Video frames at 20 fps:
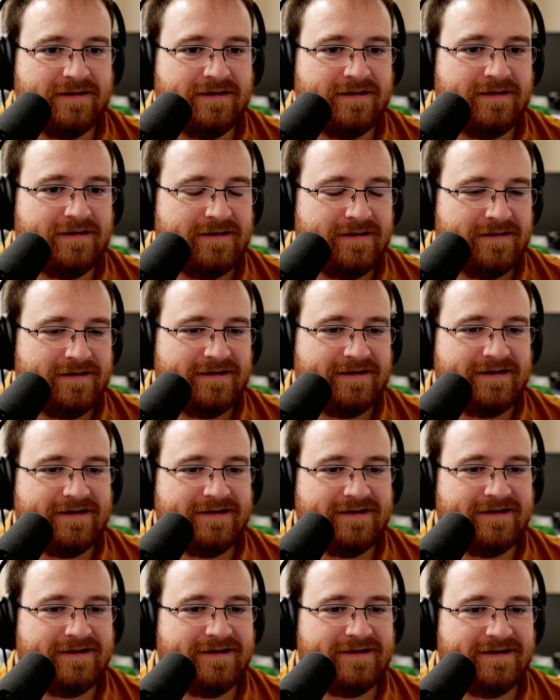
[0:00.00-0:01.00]

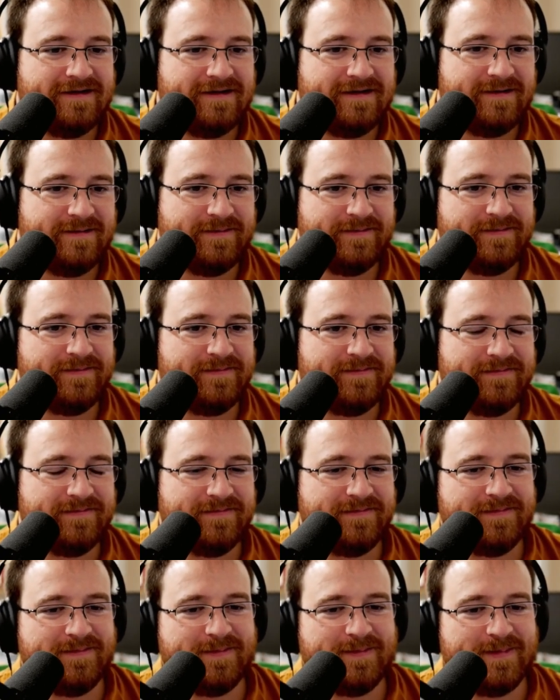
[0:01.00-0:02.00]

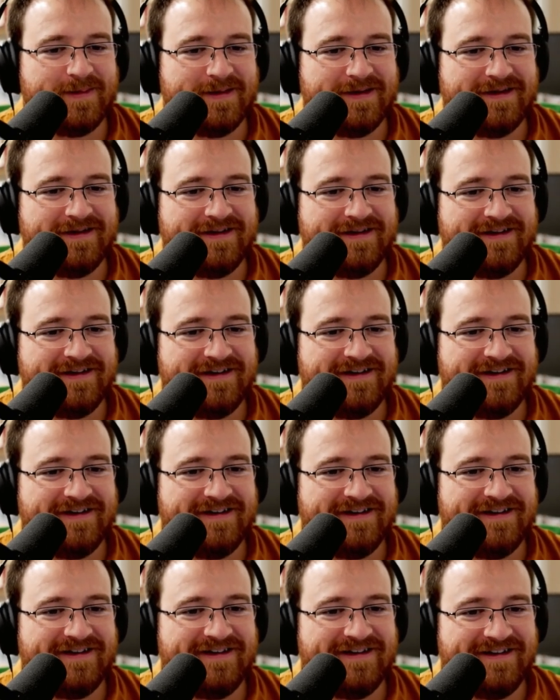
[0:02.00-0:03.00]

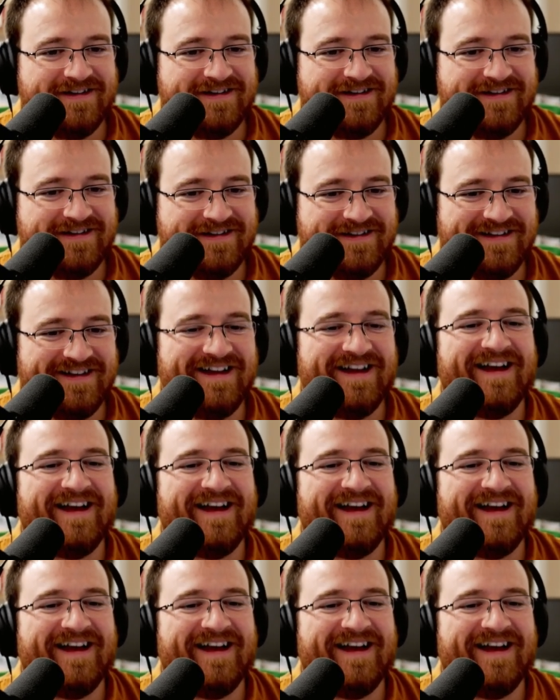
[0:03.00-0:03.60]
The person shown says nothing.